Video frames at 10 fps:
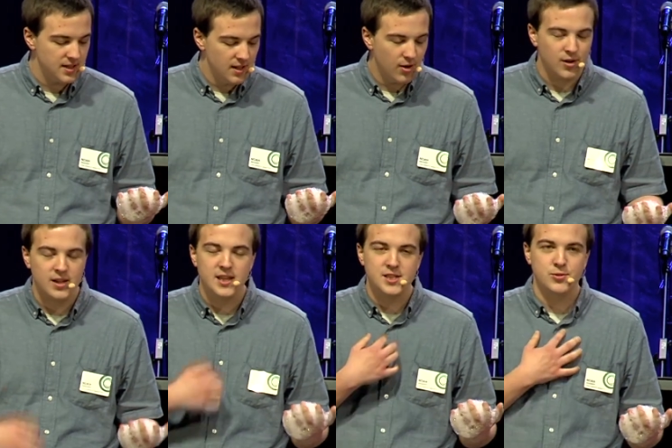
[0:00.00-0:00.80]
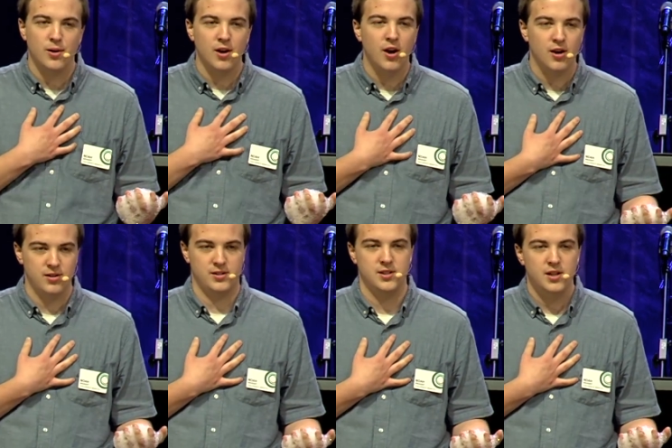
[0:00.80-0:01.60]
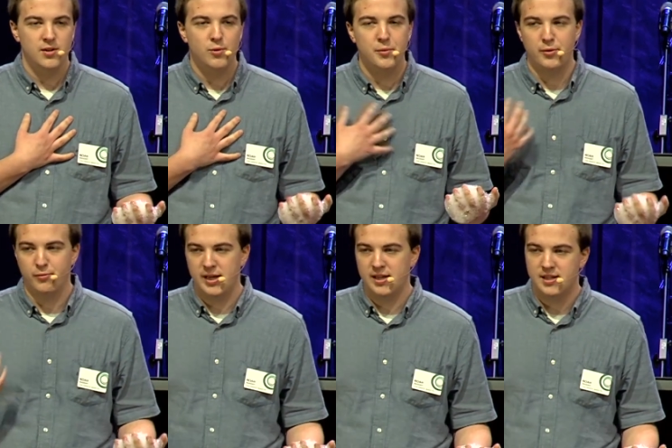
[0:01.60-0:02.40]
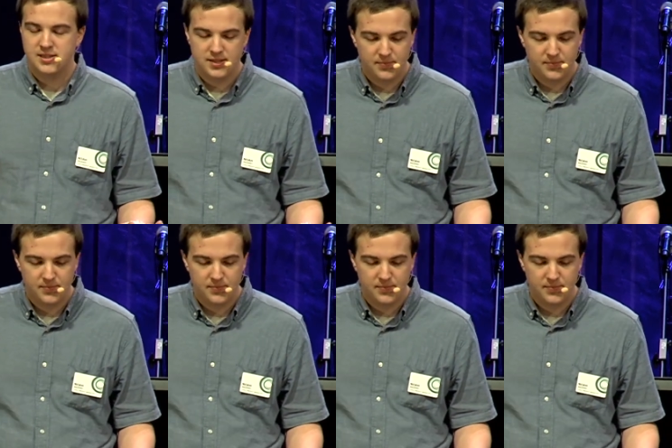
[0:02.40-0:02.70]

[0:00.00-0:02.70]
or it clings to our heart when we read it.